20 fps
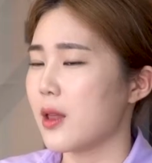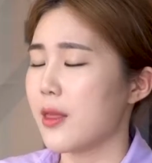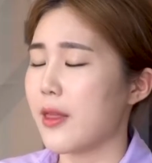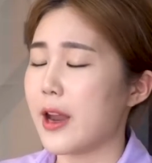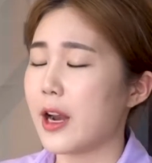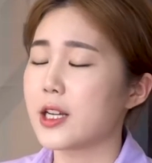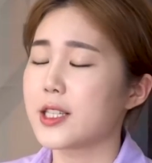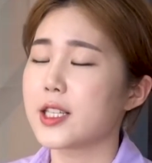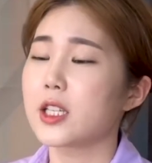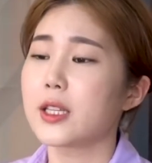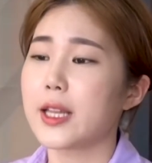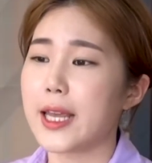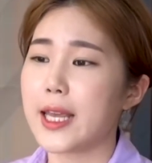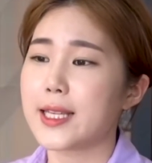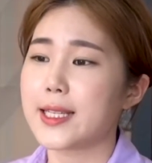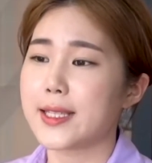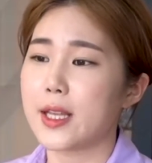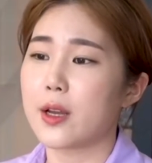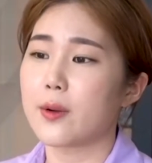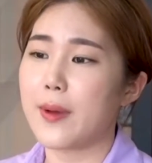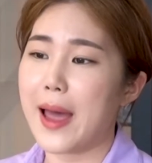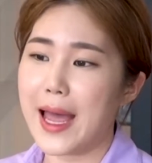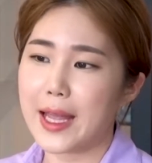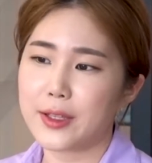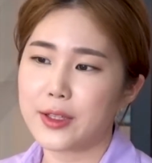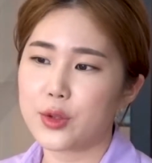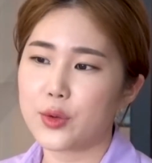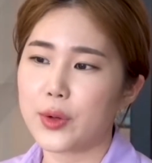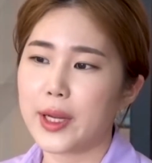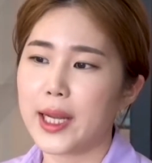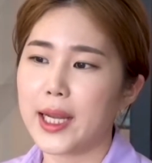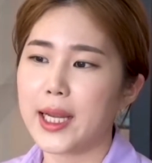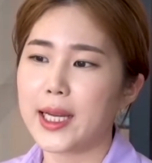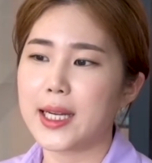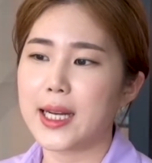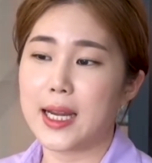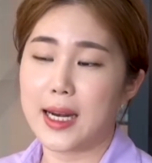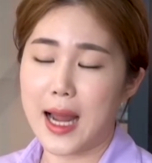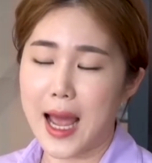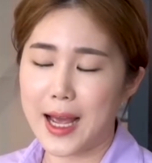There is a list of
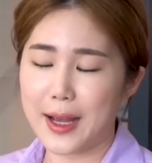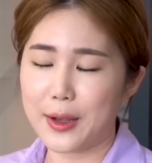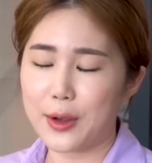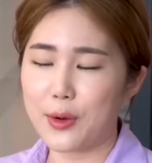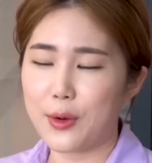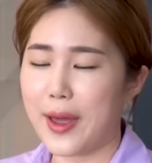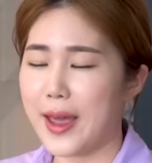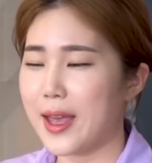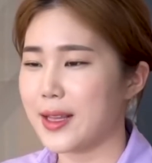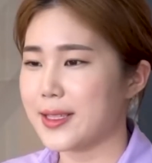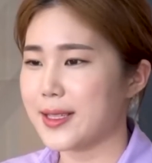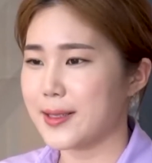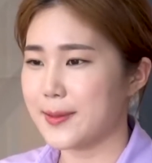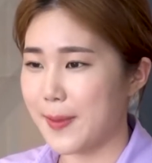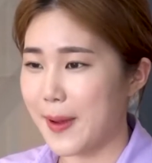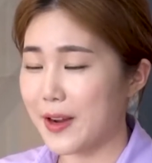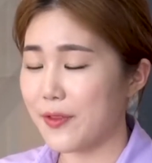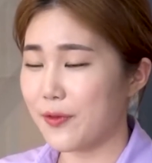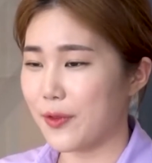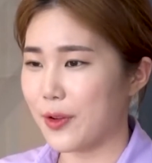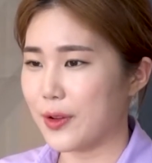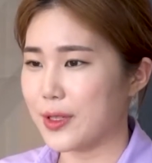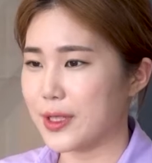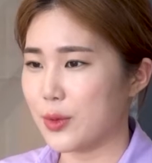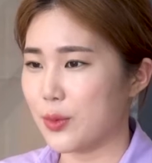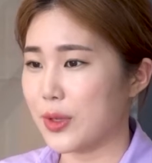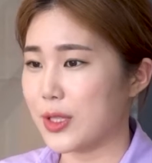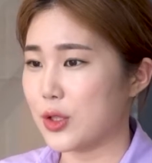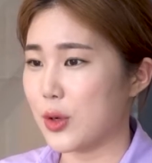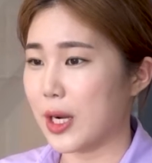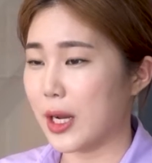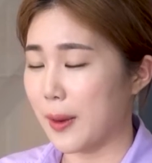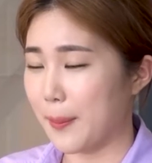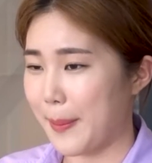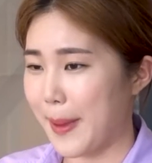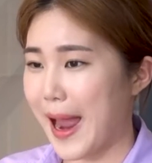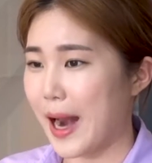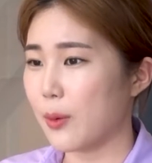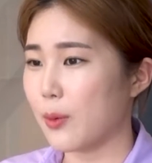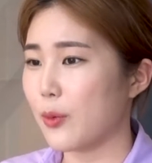Android and iOS smartphones which are
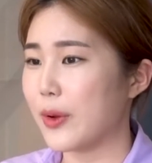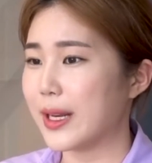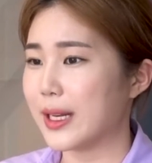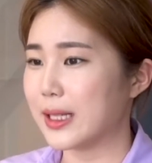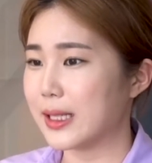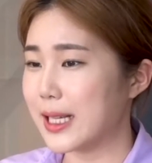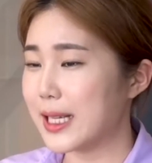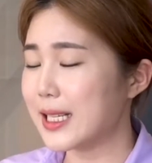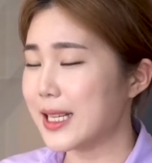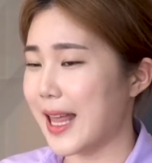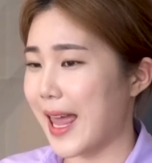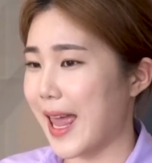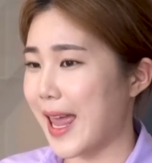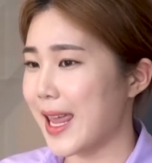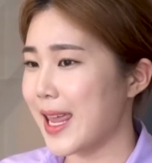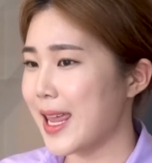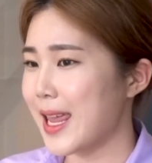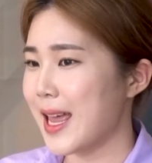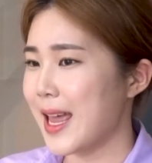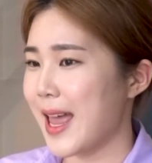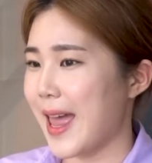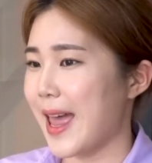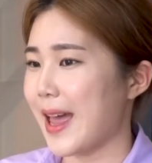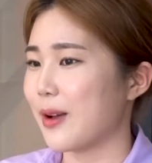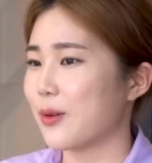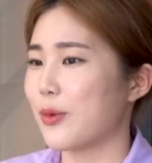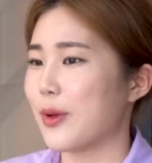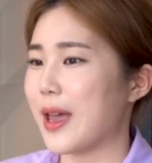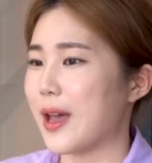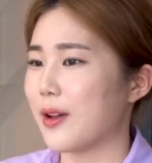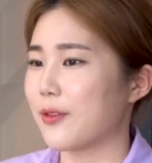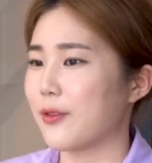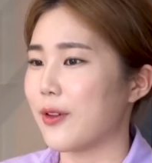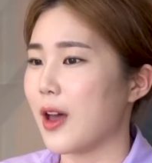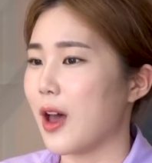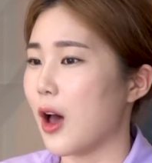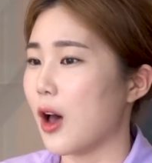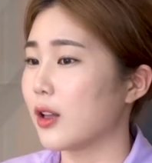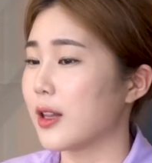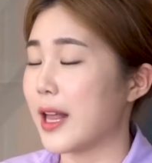compatible with LILAY, and we have
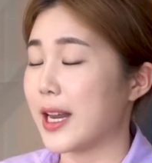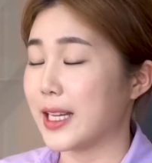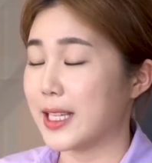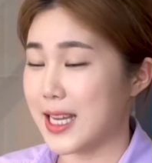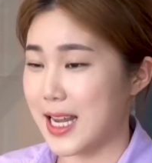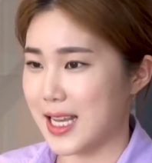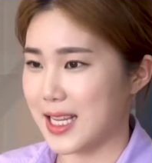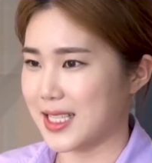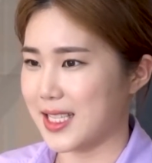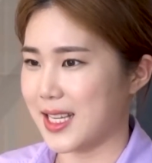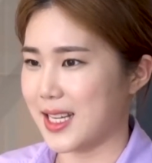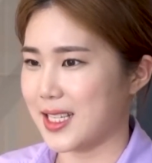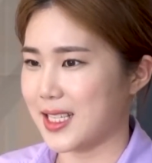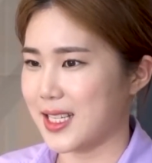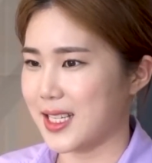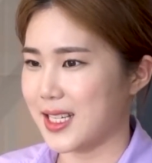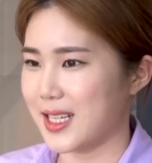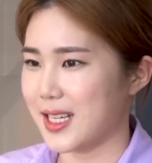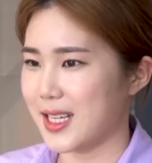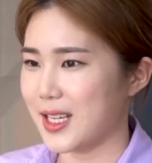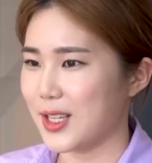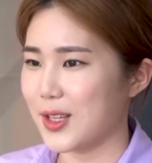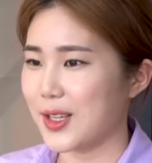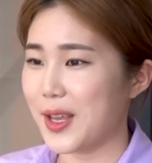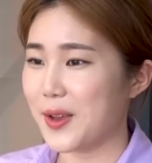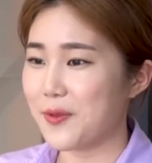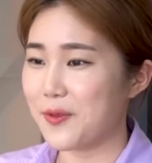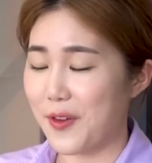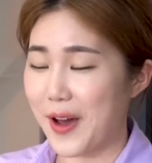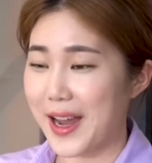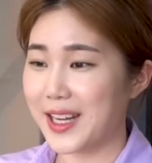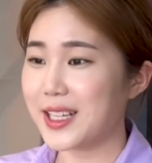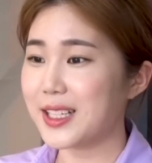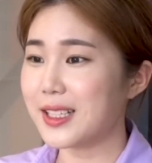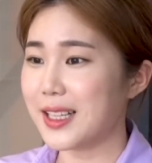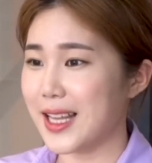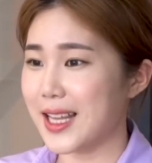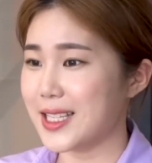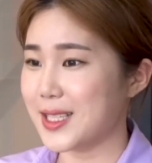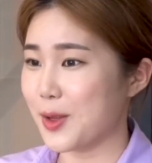already tested. You can find the
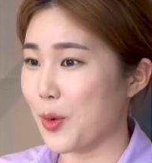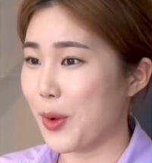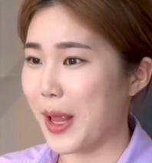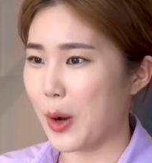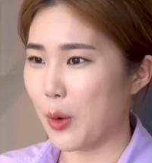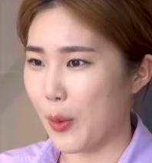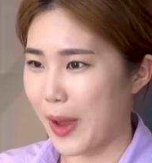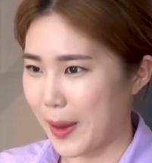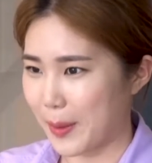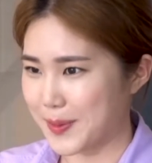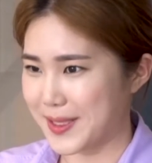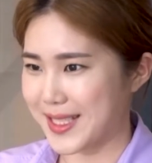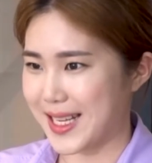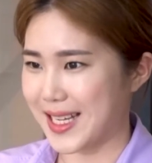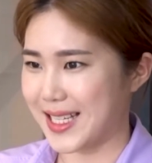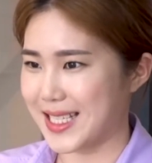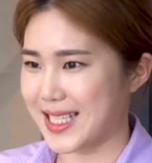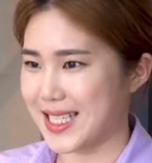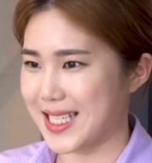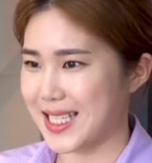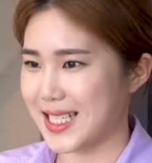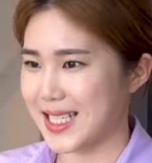list on our website.